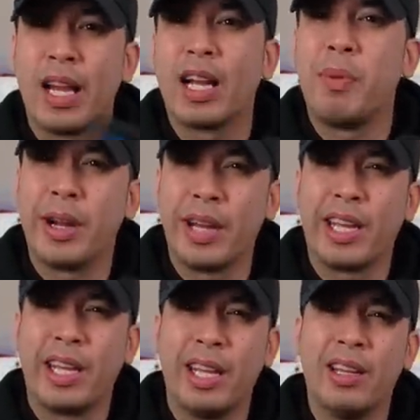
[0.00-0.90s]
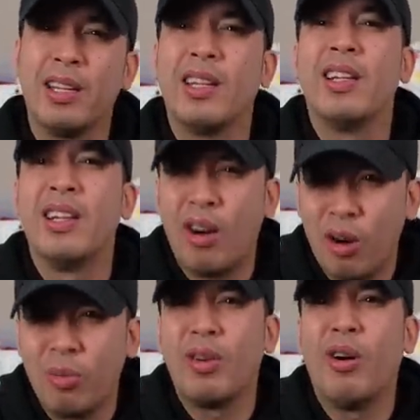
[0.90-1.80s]
come on Nike.
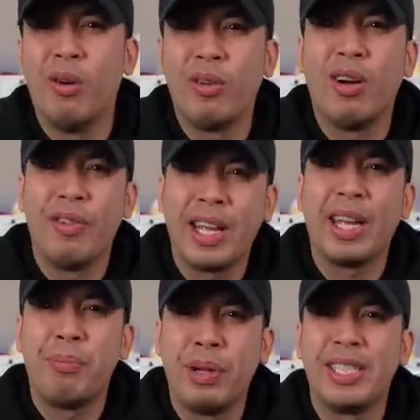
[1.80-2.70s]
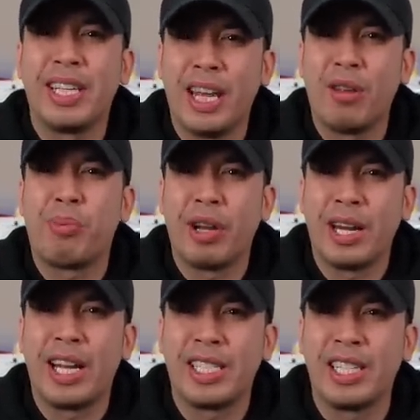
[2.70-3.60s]
Hope, hope, hope they can put it together pretty
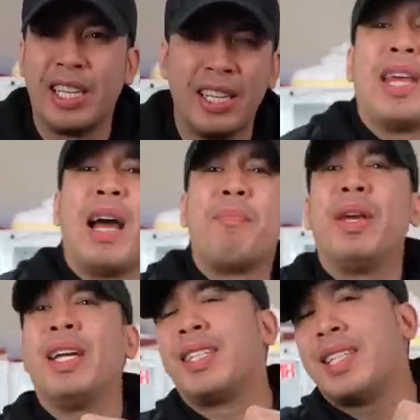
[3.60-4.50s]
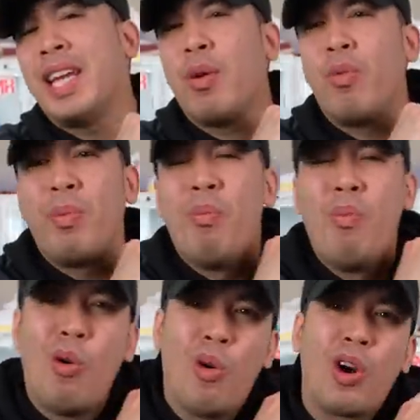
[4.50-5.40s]
nicely. With that being said, with
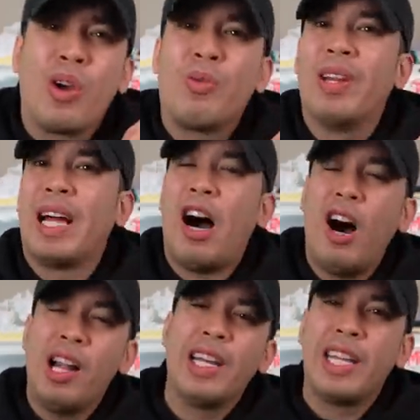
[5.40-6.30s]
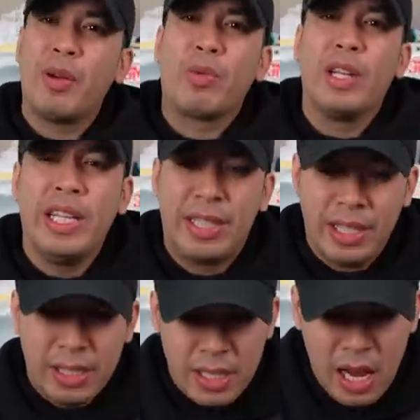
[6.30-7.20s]
more re holiday
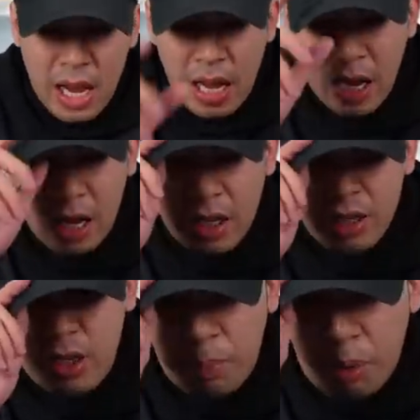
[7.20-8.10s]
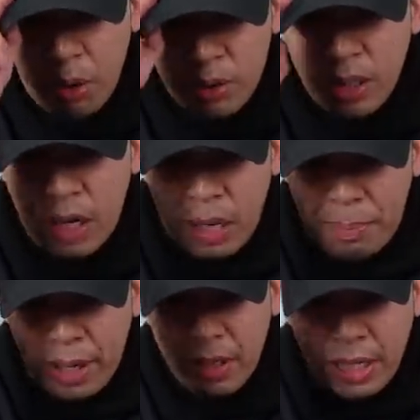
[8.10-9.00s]
releases, suppose
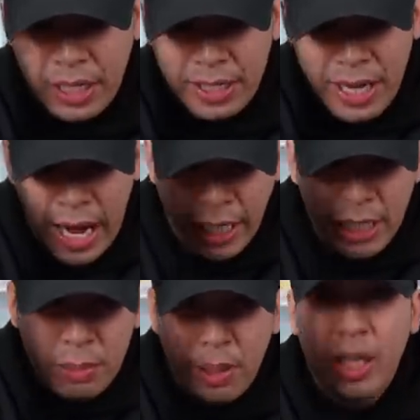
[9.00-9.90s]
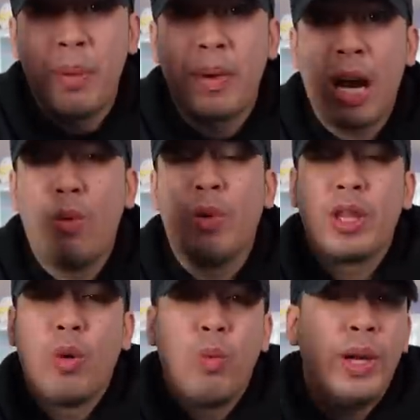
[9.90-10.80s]
apparently Nike's gonna be coming out
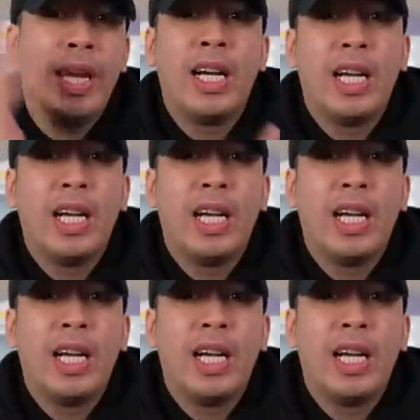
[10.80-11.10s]
with the wing